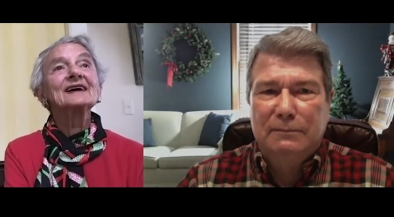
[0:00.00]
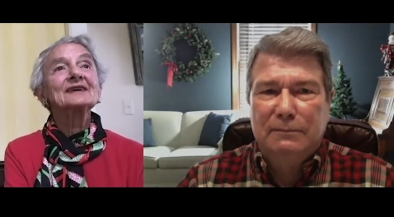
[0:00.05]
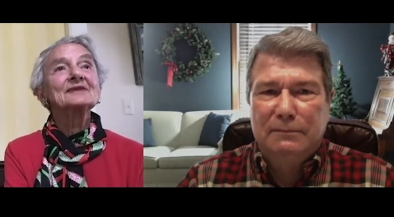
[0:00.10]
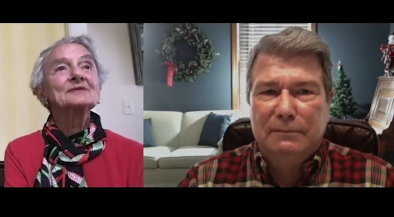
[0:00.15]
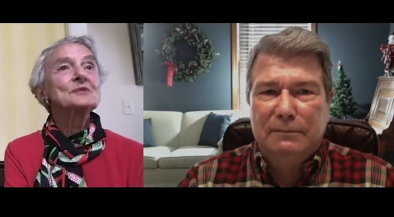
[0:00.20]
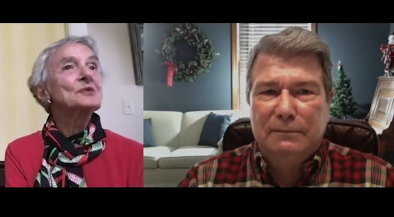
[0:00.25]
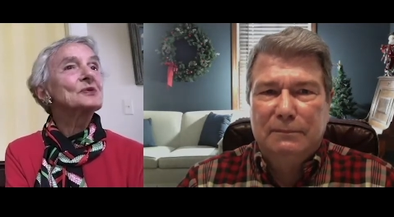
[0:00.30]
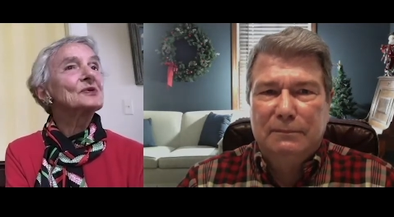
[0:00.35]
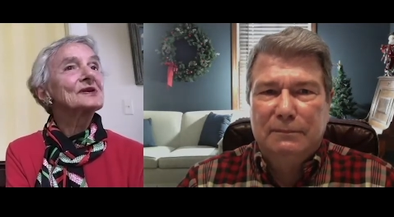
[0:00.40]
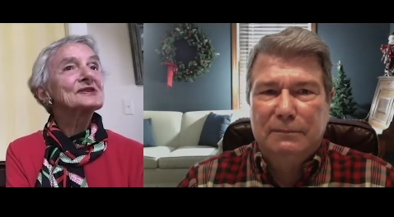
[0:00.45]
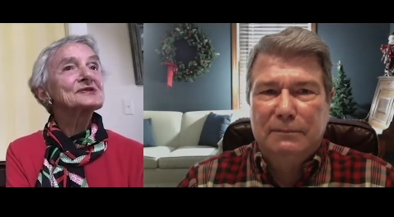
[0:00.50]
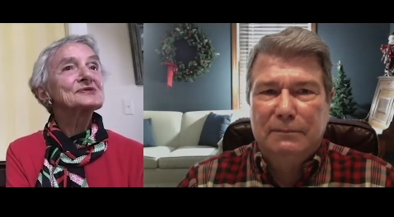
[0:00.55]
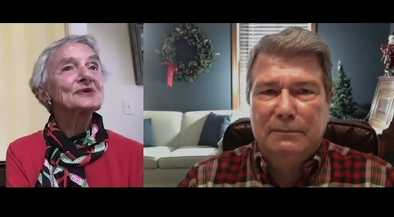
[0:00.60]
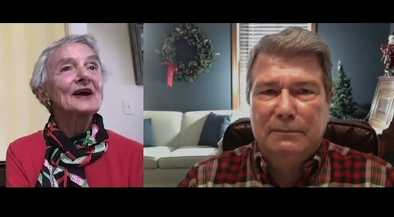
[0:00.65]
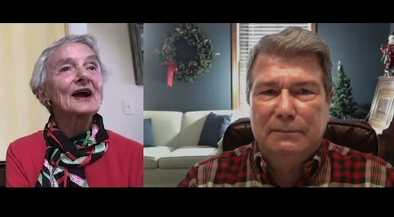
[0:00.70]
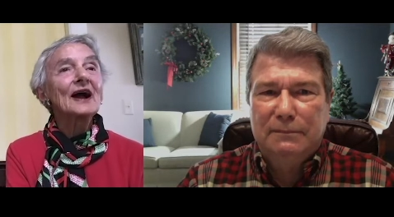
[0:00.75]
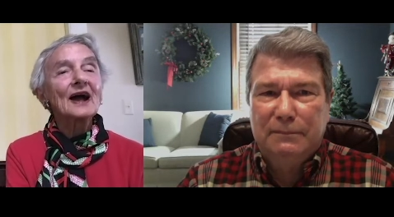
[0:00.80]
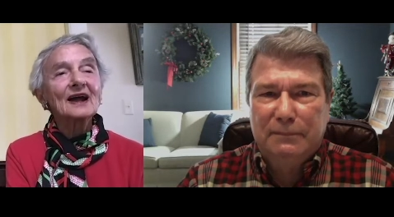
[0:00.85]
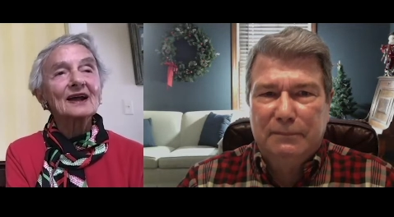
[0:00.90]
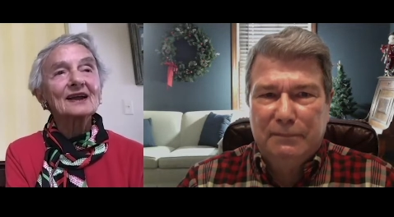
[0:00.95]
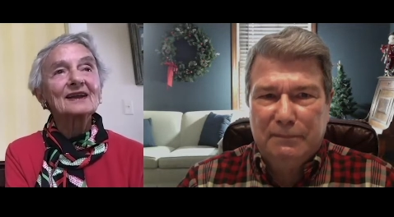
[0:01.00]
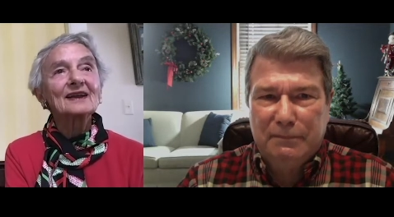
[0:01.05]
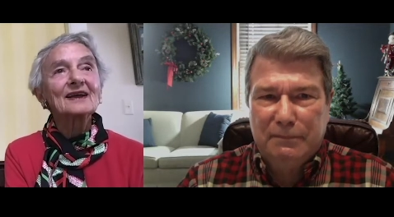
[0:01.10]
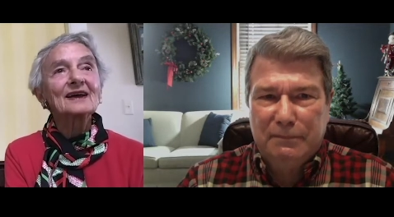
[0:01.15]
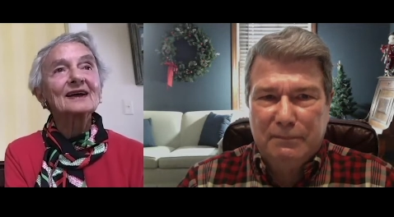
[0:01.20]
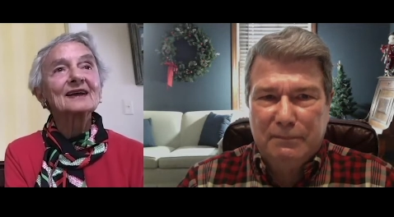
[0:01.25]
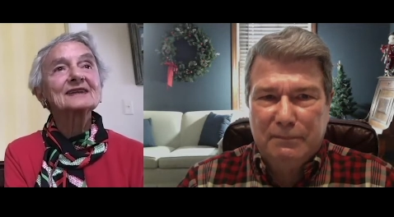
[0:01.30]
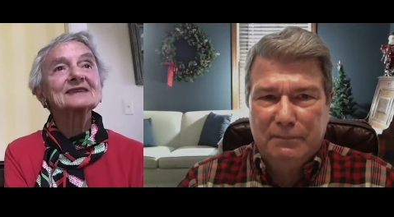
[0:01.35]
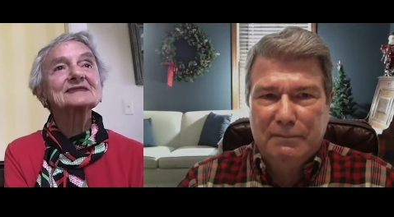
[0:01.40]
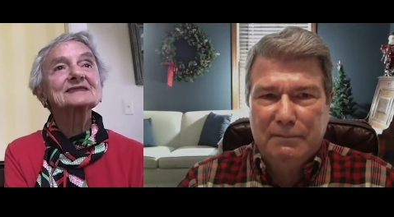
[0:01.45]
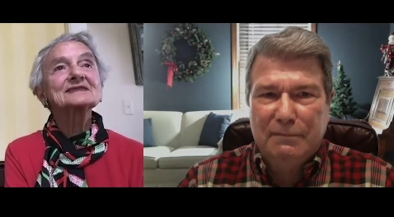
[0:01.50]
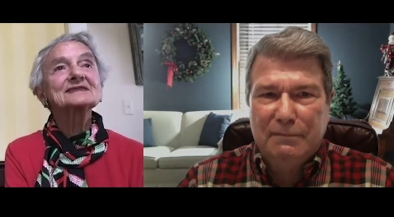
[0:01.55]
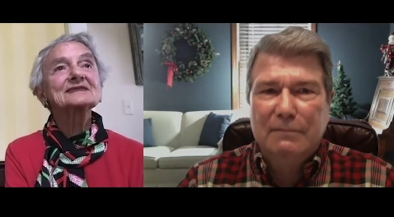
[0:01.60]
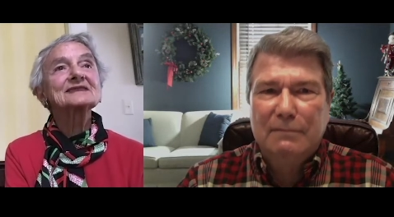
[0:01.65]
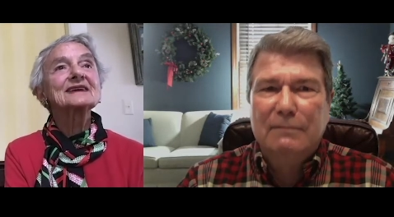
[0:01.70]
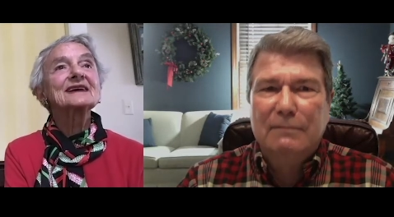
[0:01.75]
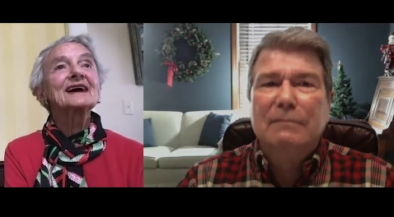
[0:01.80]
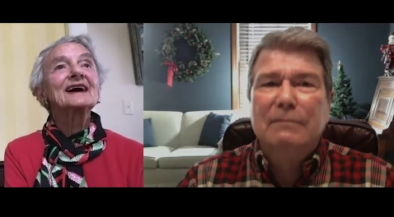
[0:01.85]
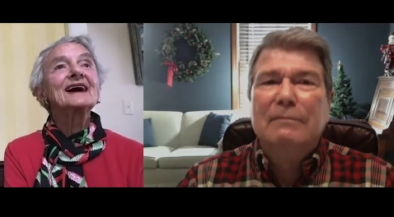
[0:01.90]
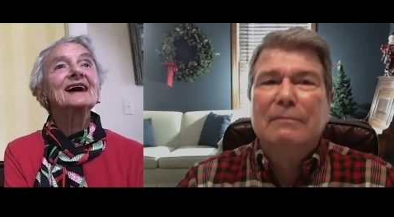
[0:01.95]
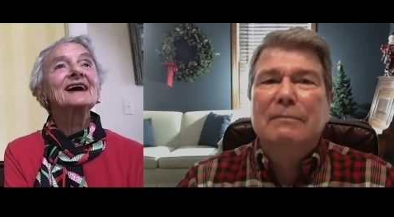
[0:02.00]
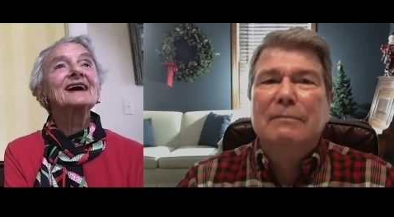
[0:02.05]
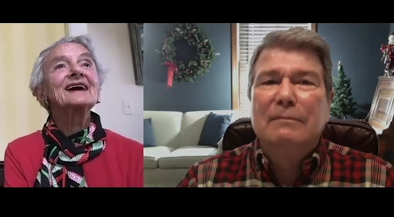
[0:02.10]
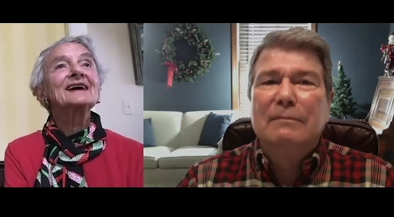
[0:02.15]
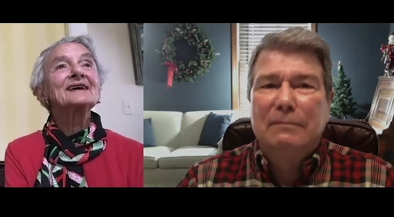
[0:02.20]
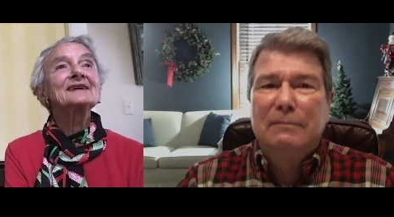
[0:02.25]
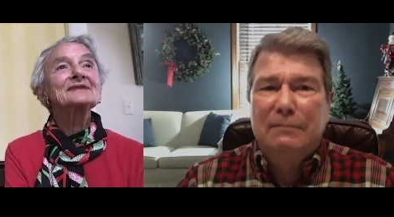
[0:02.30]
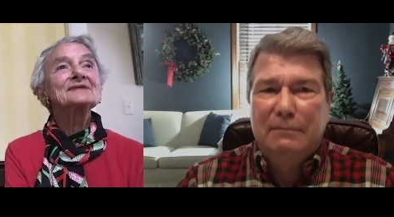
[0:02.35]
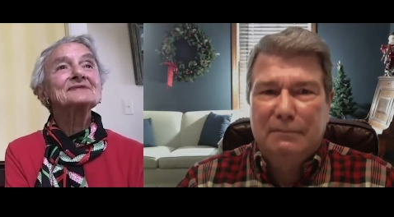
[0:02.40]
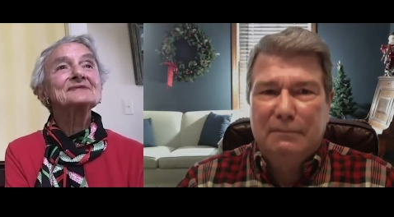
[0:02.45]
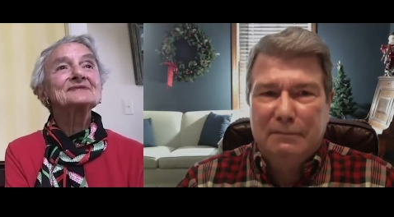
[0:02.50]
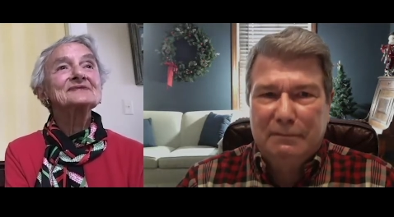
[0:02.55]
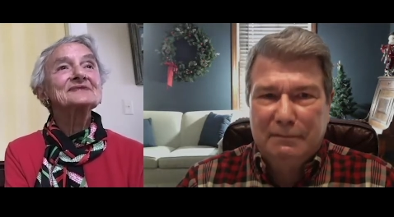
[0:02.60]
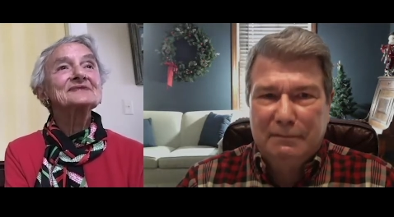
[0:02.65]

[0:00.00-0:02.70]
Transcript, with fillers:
Speaker 1: Boys were acolytes. Um,